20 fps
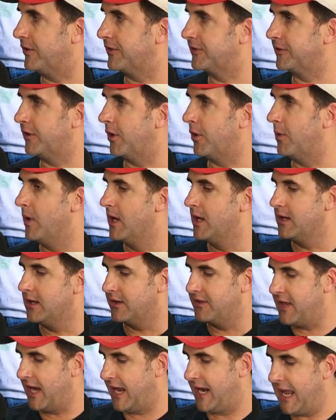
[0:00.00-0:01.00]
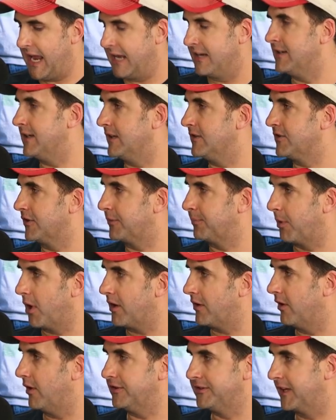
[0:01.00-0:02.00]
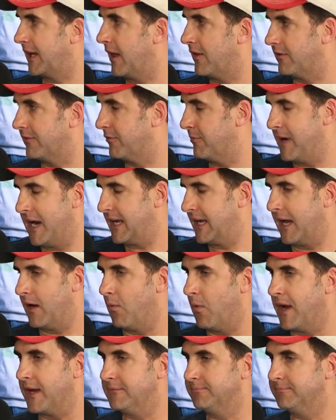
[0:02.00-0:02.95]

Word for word: So that ending just brought it all together mm -hmm. for me. I can't wait.